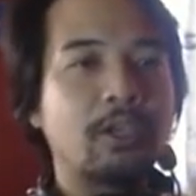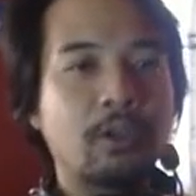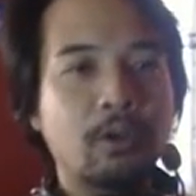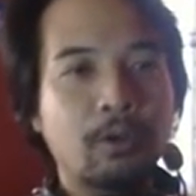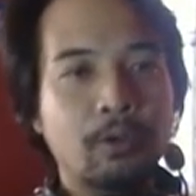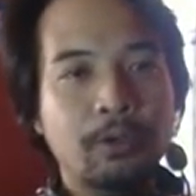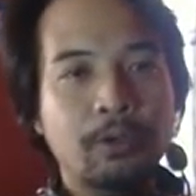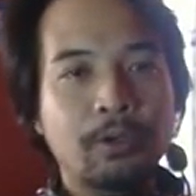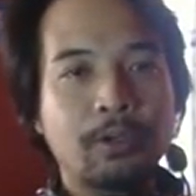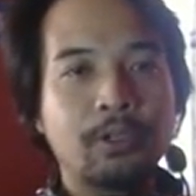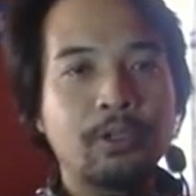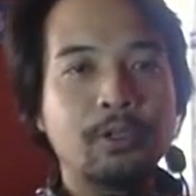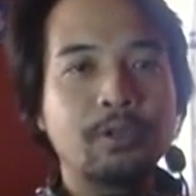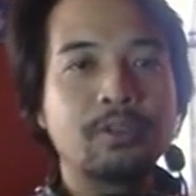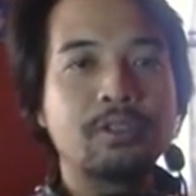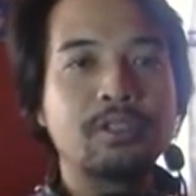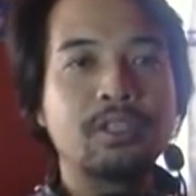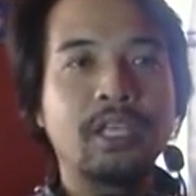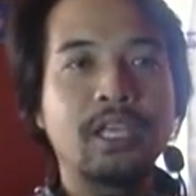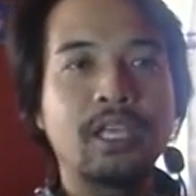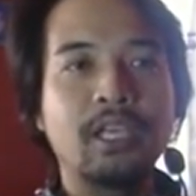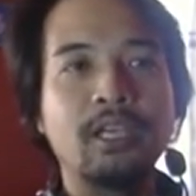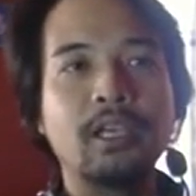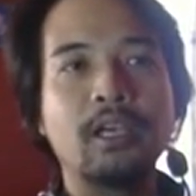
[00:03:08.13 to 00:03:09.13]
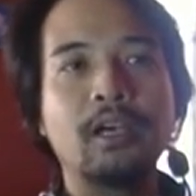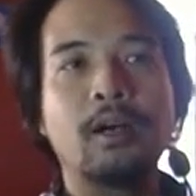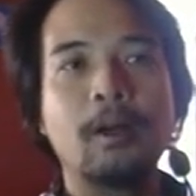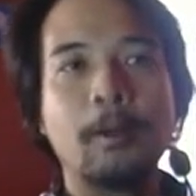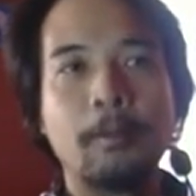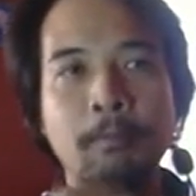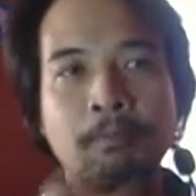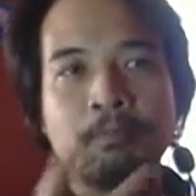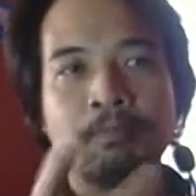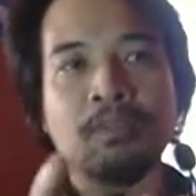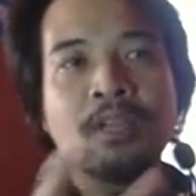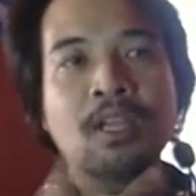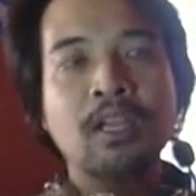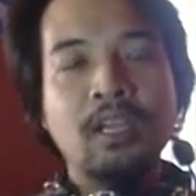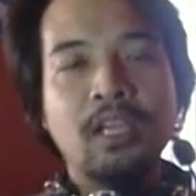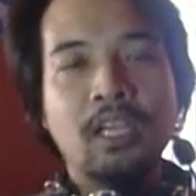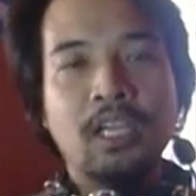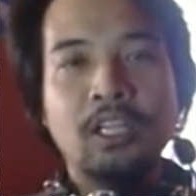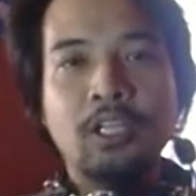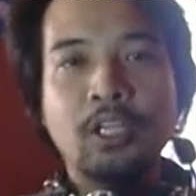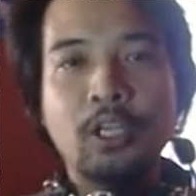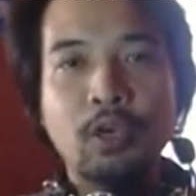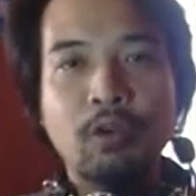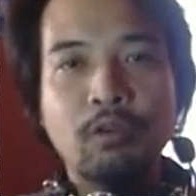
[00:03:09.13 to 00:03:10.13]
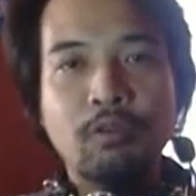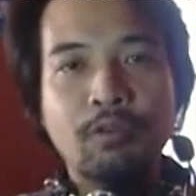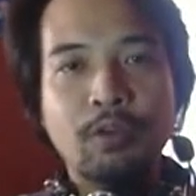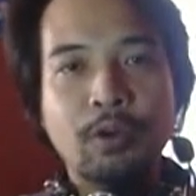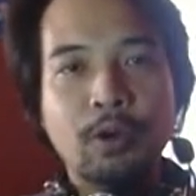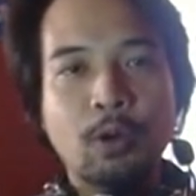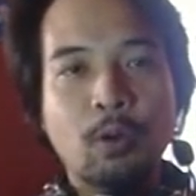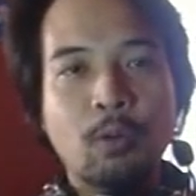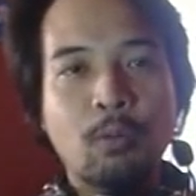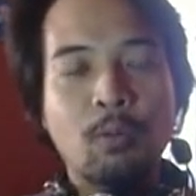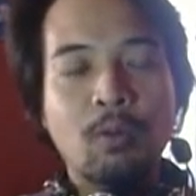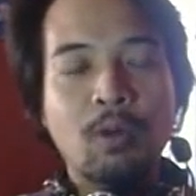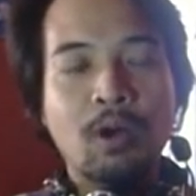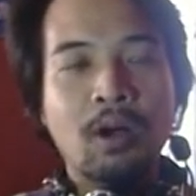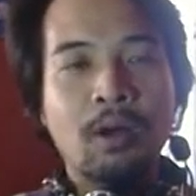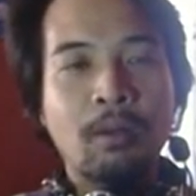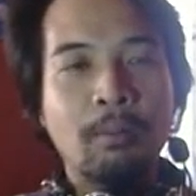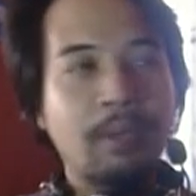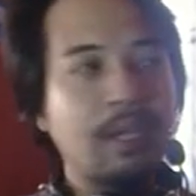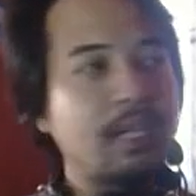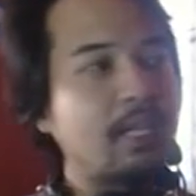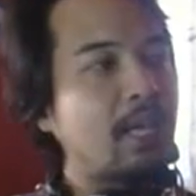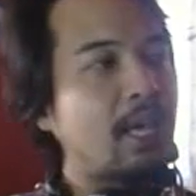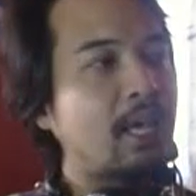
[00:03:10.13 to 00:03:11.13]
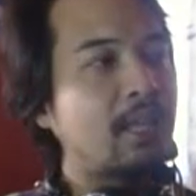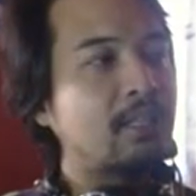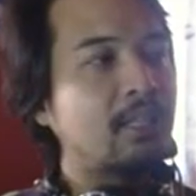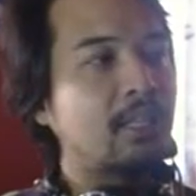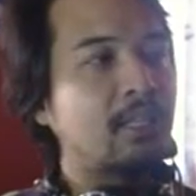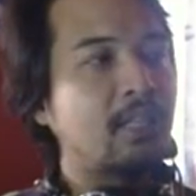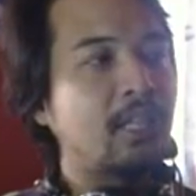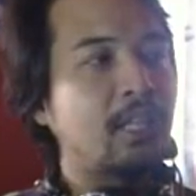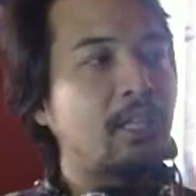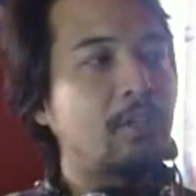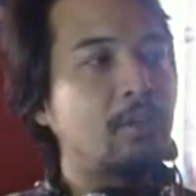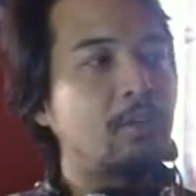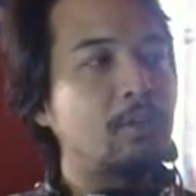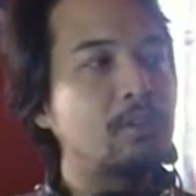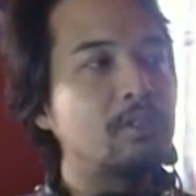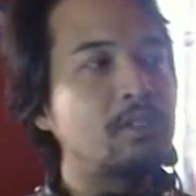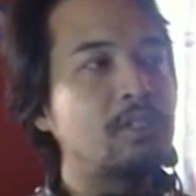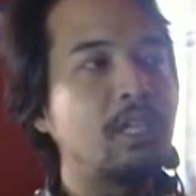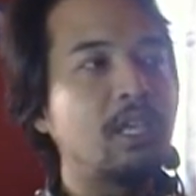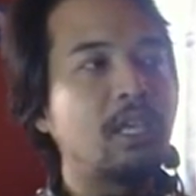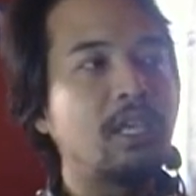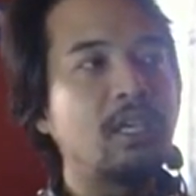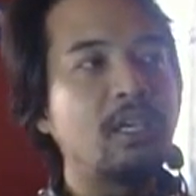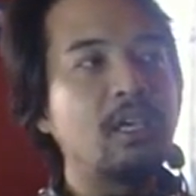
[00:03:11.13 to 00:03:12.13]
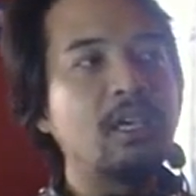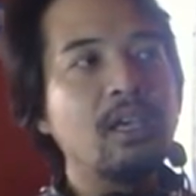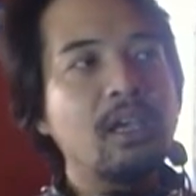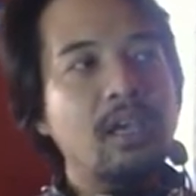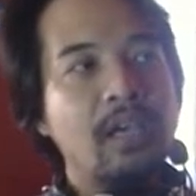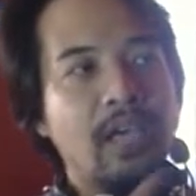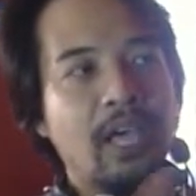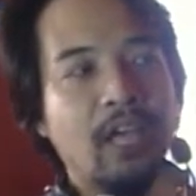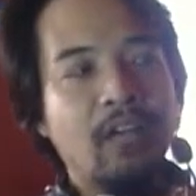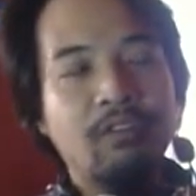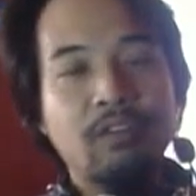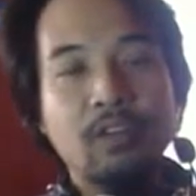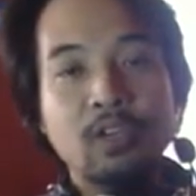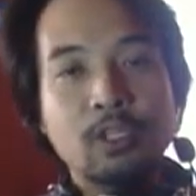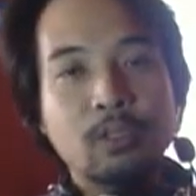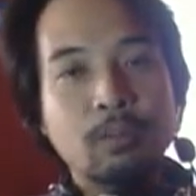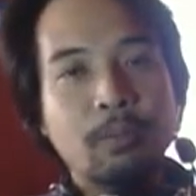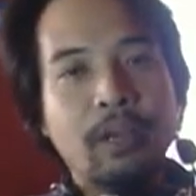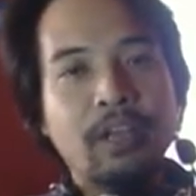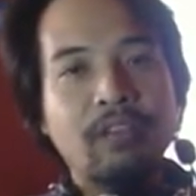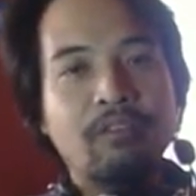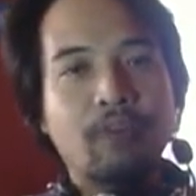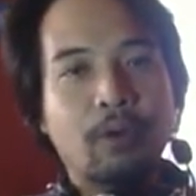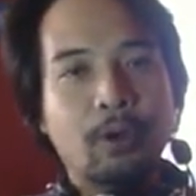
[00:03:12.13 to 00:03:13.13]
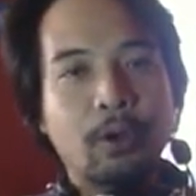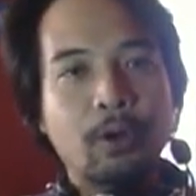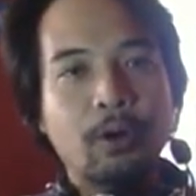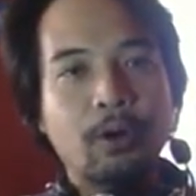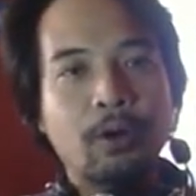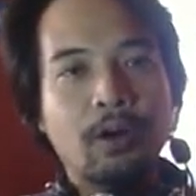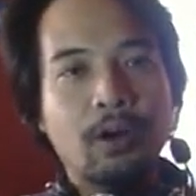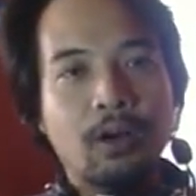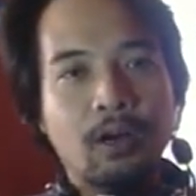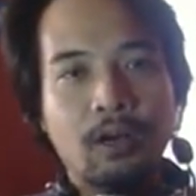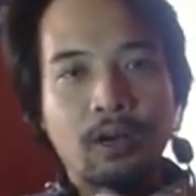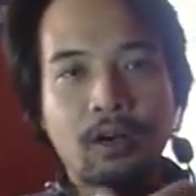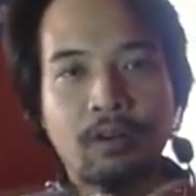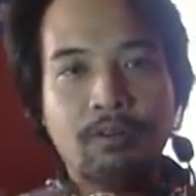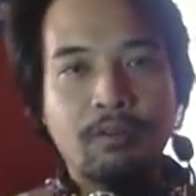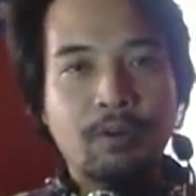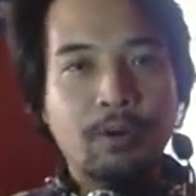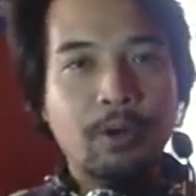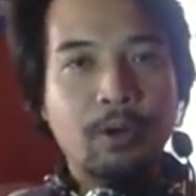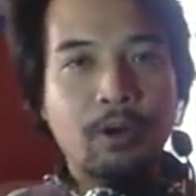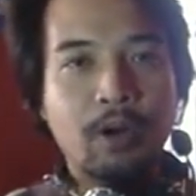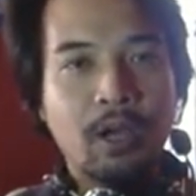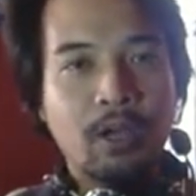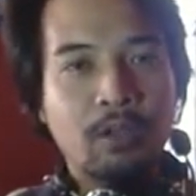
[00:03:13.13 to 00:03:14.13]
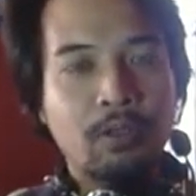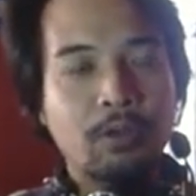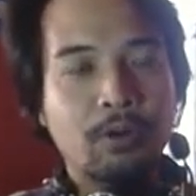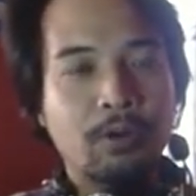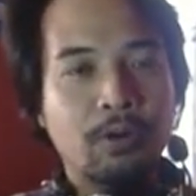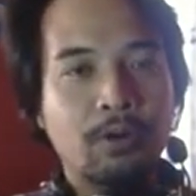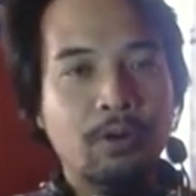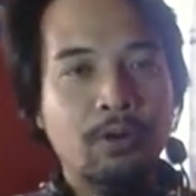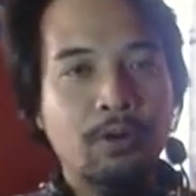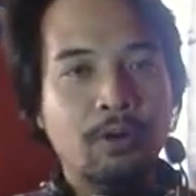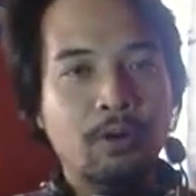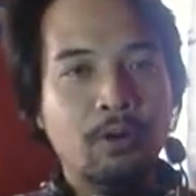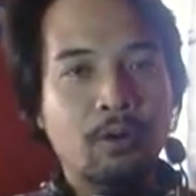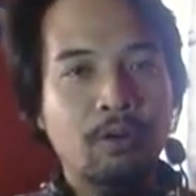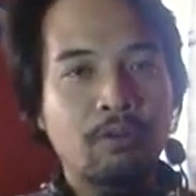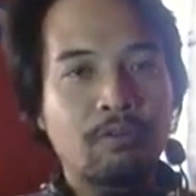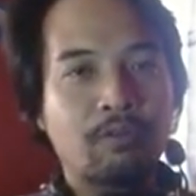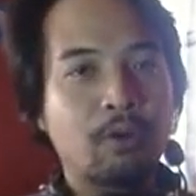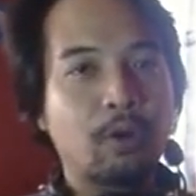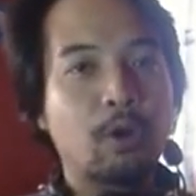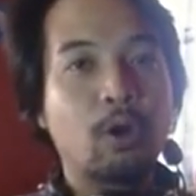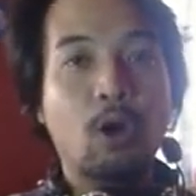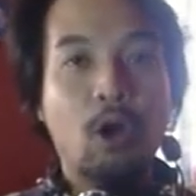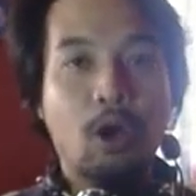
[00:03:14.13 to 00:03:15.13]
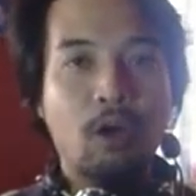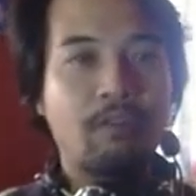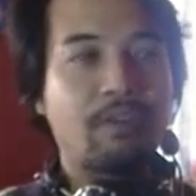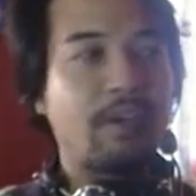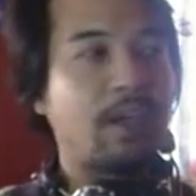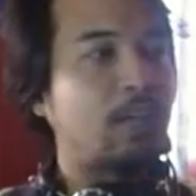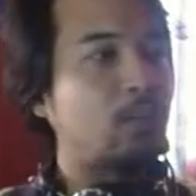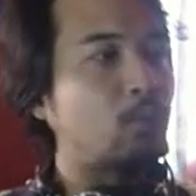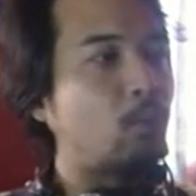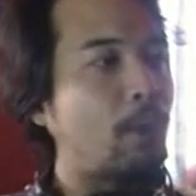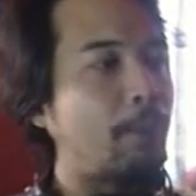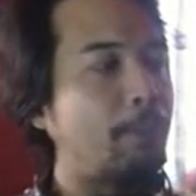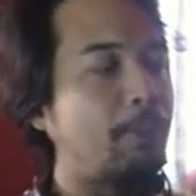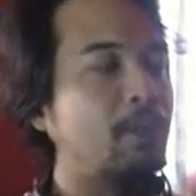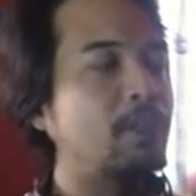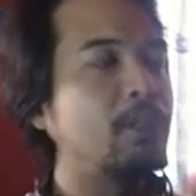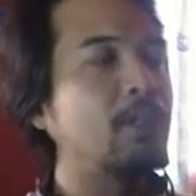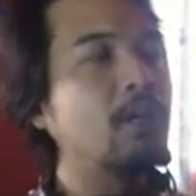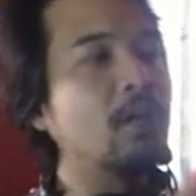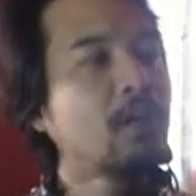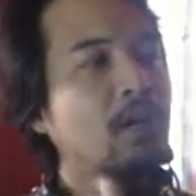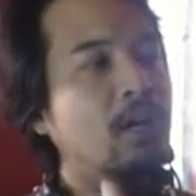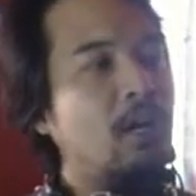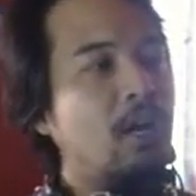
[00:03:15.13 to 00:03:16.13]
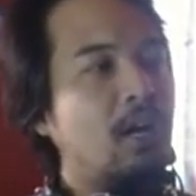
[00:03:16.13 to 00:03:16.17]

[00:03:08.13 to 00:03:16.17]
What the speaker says: You could use the in-GEOM for your main hand and then use the Envious Blade for your other, or for your offhand weapon.